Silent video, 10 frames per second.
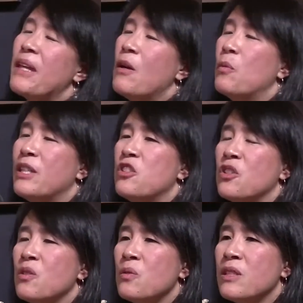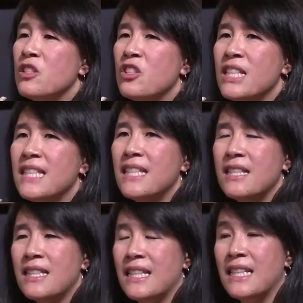when children just
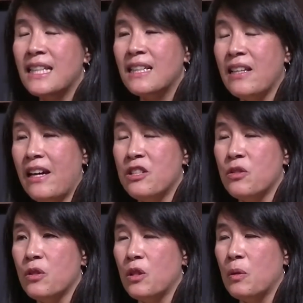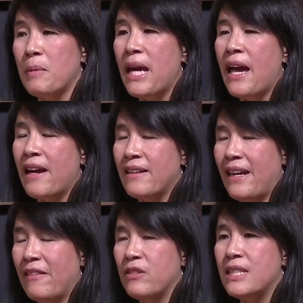sit in a classroom and they
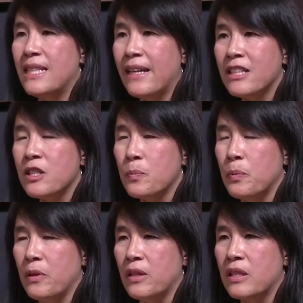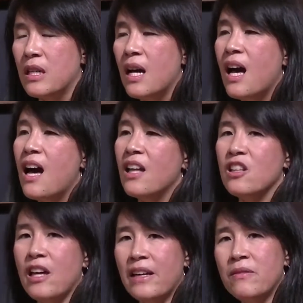have a textbook, a
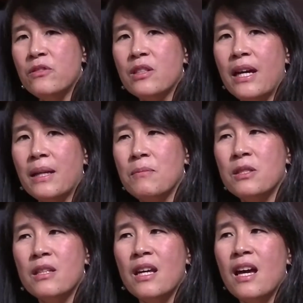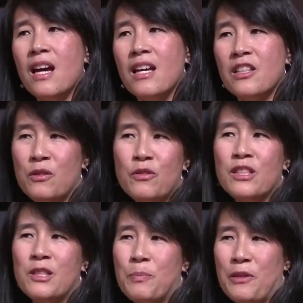lot of times, you've
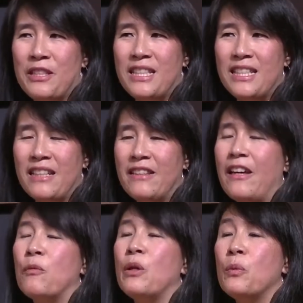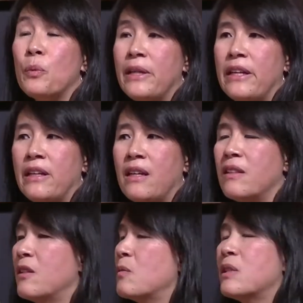experienced it, that we read and
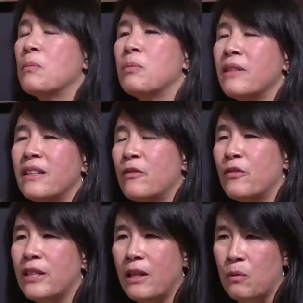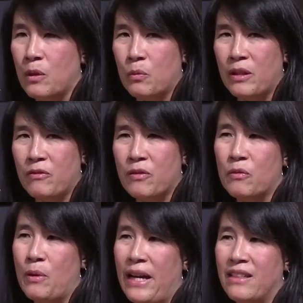then we completely forget what we've
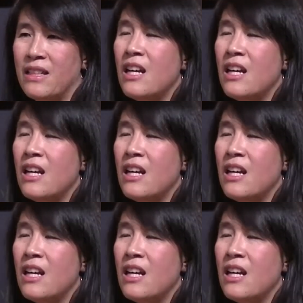read.